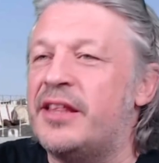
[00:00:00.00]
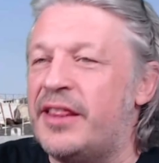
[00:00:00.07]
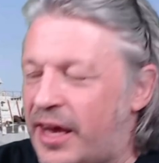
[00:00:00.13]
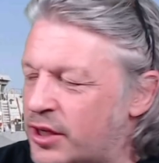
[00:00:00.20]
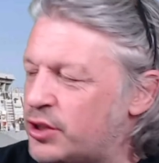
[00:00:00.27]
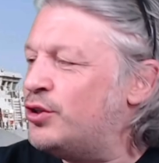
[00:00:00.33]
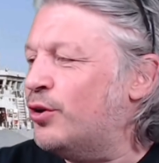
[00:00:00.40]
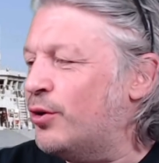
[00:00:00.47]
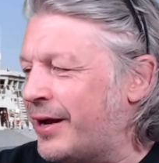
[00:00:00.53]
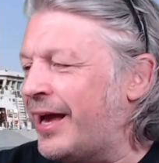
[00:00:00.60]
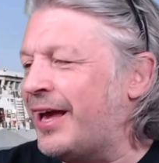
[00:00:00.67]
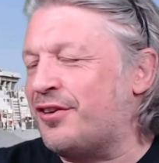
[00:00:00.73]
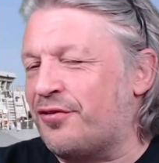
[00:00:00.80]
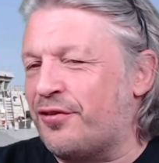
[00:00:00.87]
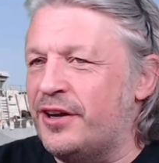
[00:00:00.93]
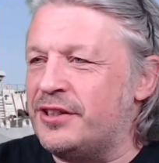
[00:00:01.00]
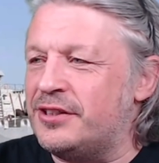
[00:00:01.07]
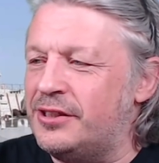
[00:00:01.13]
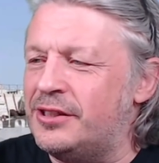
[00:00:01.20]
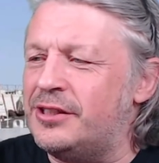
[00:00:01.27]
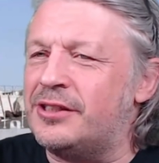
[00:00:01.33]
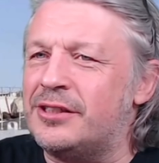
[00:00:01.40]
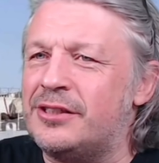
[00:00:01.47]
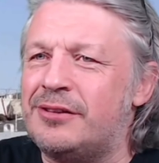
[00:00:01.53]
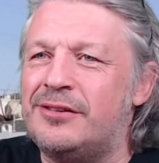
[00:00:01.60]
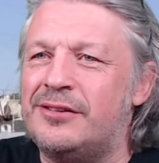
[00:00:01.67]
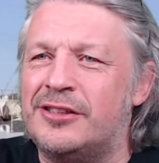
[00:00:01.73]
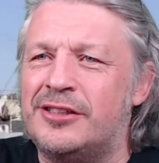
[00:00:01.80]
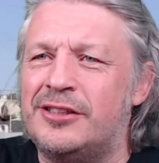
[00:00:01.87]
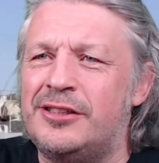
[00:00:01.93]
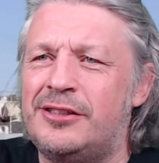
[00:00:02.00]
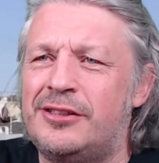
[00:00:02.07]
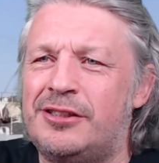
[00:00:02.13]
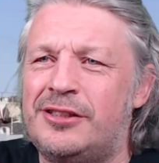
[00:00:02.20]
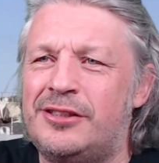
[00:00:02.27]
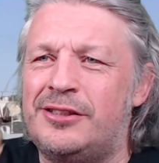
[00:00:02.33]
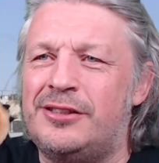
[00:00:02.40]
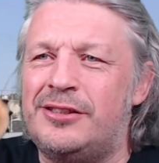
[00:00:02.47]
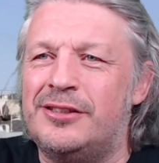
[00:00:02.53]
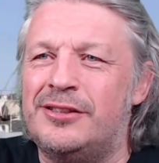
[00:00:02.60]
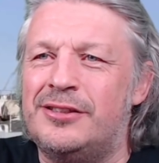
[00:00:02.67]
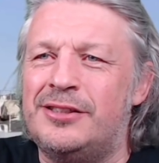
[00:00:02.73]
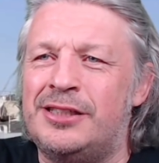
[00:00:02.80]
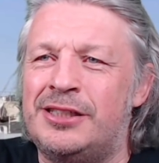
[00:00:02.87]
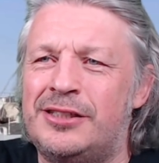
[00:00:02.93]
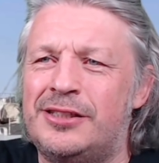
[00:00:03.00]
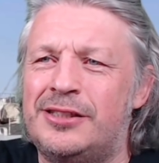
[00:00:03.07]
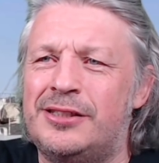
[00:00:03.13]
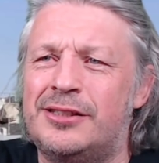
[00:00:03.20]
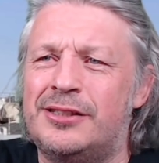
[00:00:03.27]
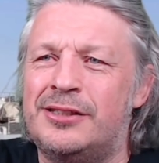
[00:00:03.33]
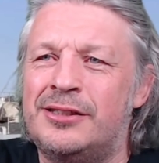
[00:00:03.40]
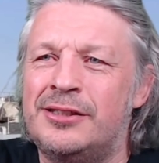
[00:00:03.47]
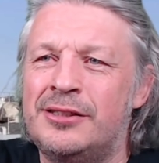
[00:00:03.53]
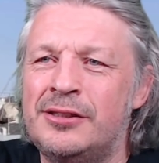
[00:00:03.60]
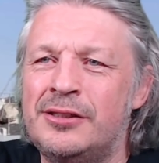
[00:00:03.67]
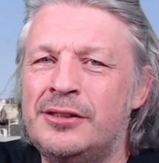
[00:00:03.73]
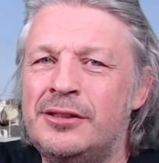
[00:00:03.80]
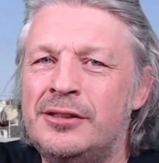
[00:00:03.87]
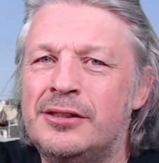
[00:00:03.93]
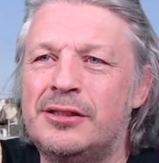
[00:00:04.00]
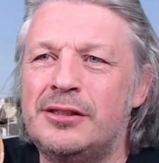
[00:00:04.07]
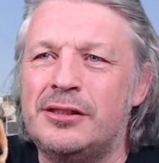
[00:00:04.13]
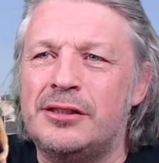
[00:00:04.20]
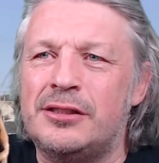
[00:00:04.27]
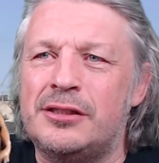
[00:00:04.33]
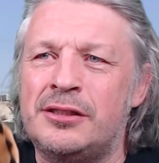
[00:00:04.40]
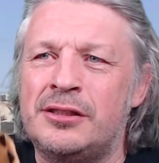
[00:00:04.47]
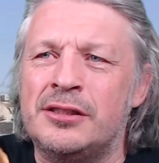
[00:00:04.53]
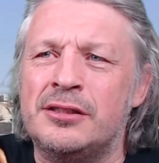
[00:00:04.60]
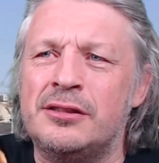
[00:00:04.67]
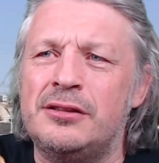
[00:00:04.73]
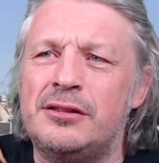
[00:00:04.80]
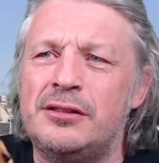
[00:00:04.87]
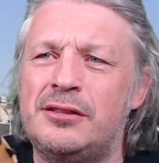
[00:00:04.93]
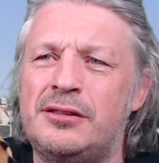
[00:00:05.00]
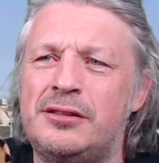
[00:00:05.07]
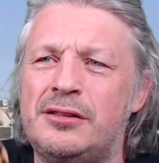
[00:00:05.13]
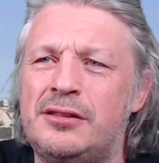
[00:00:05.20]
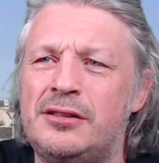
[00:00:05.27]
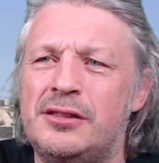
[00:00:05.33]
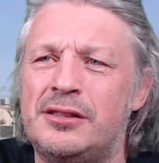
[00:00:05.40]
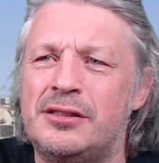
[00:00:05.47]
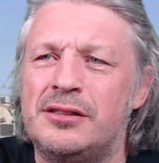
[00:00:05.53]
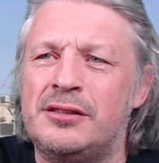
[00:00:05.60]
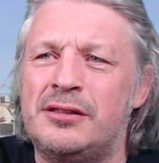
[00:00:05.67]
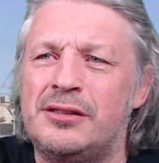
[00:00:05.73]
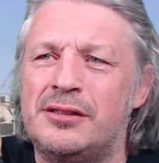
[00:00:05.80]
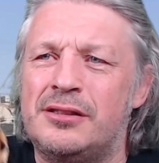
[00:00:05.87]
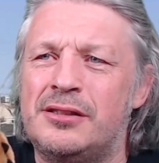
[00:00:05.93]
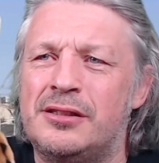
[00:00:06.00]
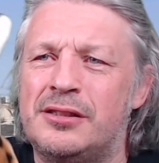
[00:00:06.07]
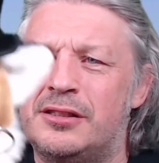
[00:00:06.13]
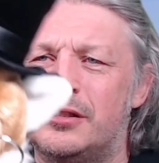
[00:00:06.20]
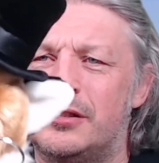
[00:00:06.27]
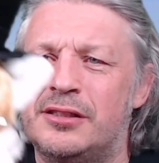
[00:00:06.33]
it. That's your catchphrase. Yes, that's 9, ladies and gentlemen. Hello. If you haven't voted yet, if you live in